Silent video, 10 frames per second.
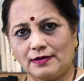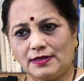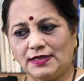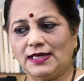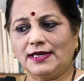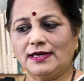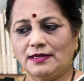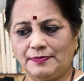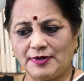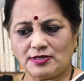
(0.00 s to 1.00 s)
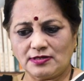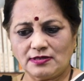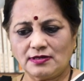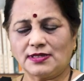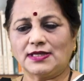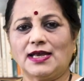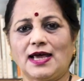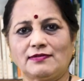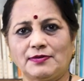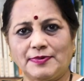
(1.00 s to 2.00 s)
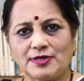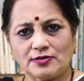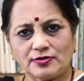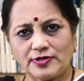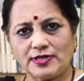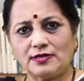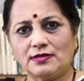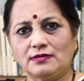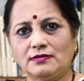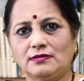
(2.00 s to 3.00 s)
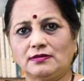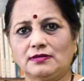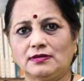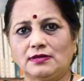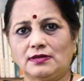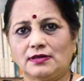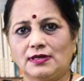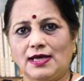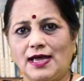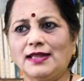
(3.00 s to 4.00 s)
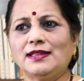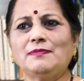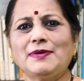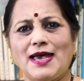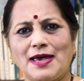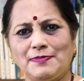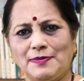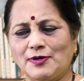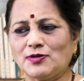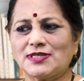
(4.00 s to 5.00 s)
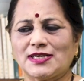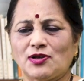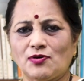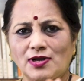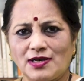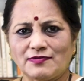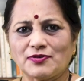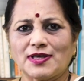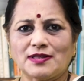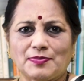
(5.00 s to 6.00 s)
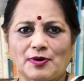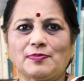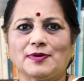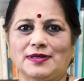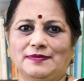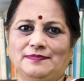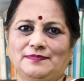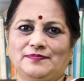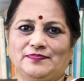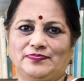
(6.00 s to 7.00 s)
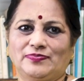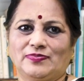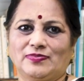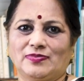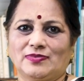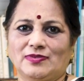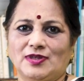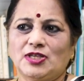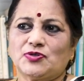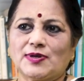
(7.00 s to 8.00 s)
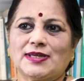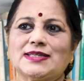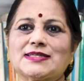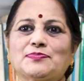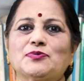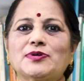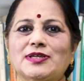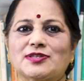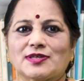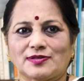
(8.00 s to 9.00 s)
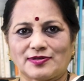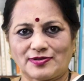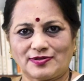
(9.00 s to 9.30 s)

They'll get the patient, they'll have the patient treated, and they'll be happy because they can all live together properly. Each one can support each other.